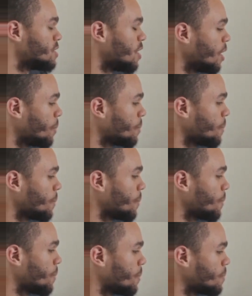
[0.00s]

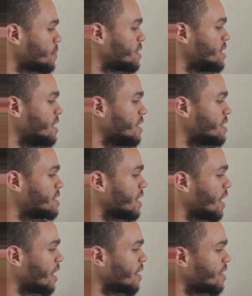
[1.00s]
Tum, ti,
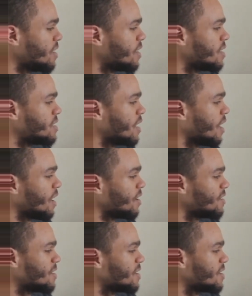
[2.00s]
ta, ta,